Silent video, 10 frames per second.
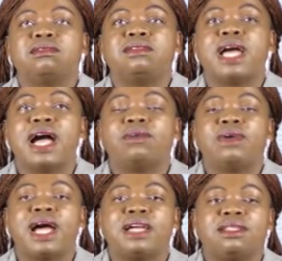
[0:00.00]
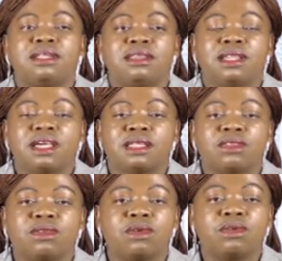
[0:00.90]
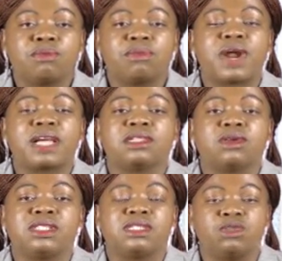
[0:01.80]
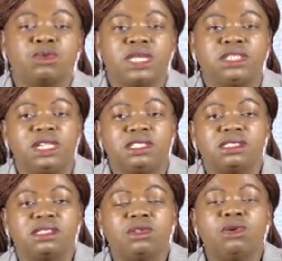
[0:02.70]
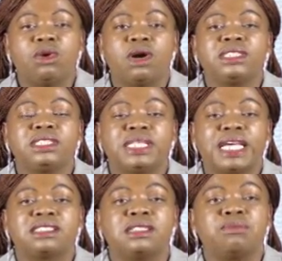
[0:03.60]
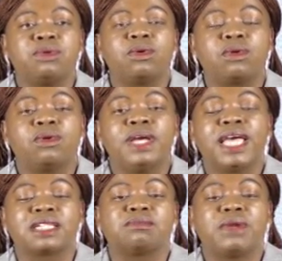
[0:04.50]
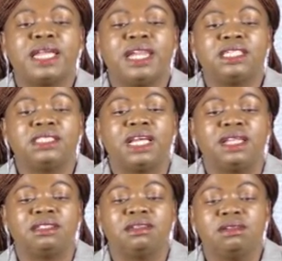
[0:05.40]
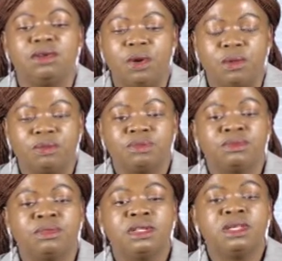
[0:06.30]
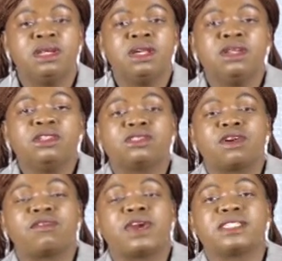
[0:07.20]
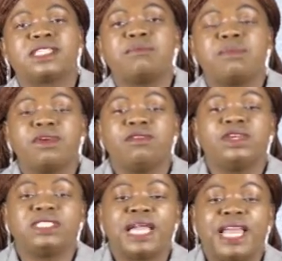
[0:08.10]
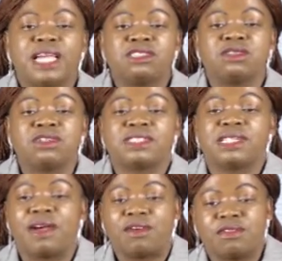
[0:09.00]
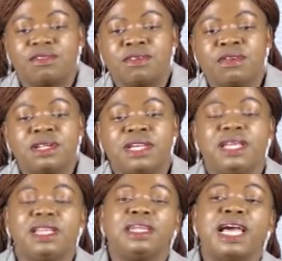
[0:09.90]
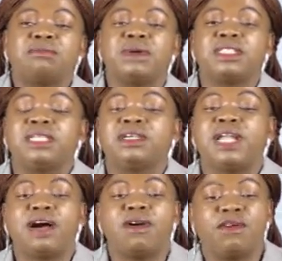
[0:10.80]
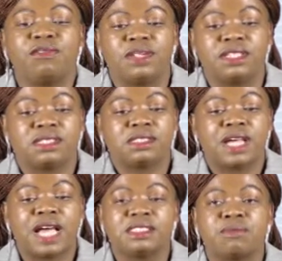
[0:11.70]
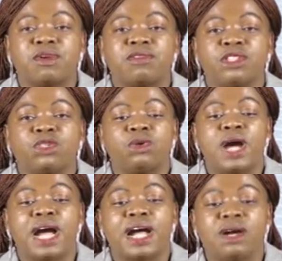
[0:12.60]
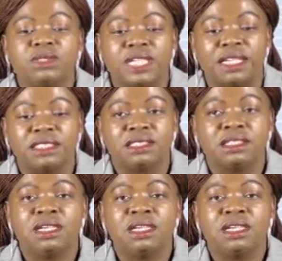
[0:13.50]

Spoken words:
down and think through practical situations, not textbook explanation, no. So for example, you visualize yourself in that particular office as a professional accountant.